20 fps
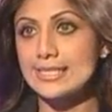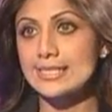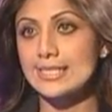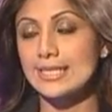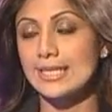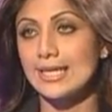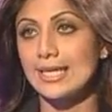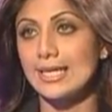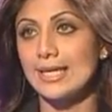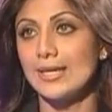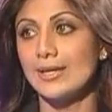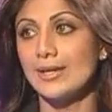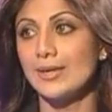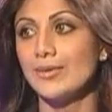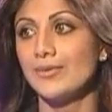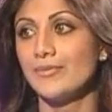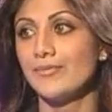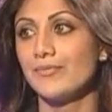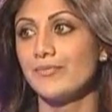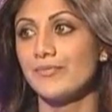Are there different
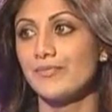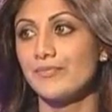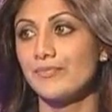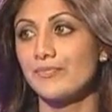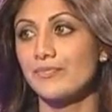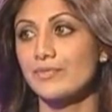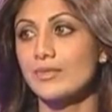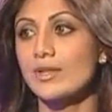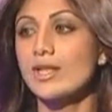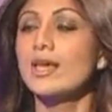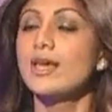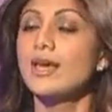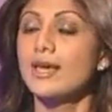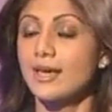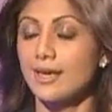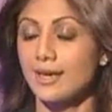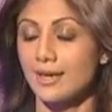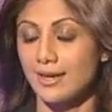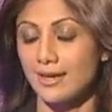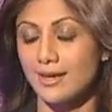cultural
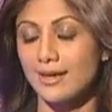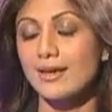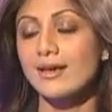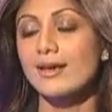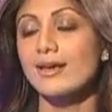expectations of you?